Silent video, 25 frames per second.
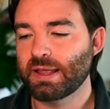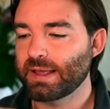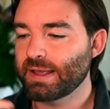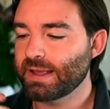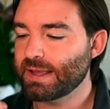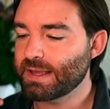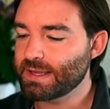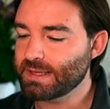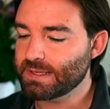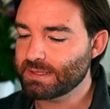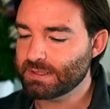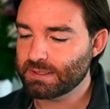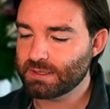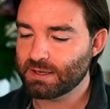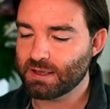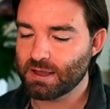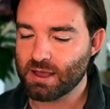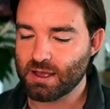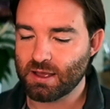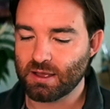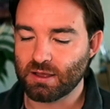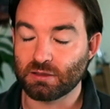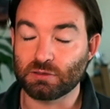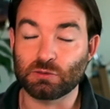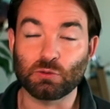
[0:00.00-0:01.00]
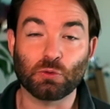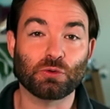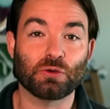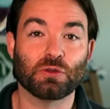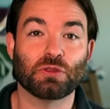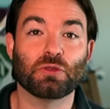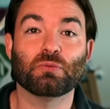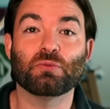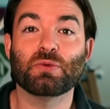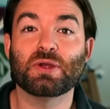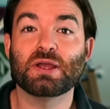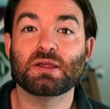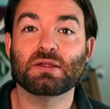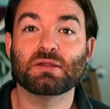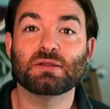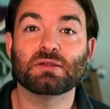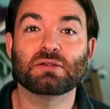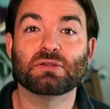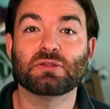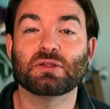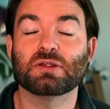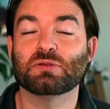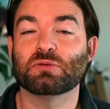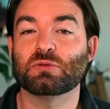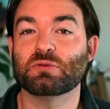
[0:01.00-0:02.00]
In Lord of the Rings,
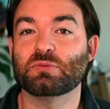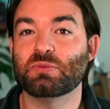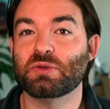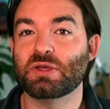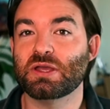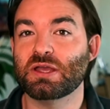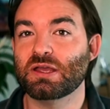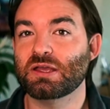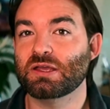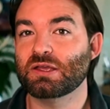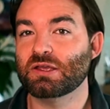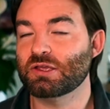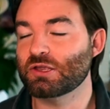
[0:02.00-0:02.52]
this would be,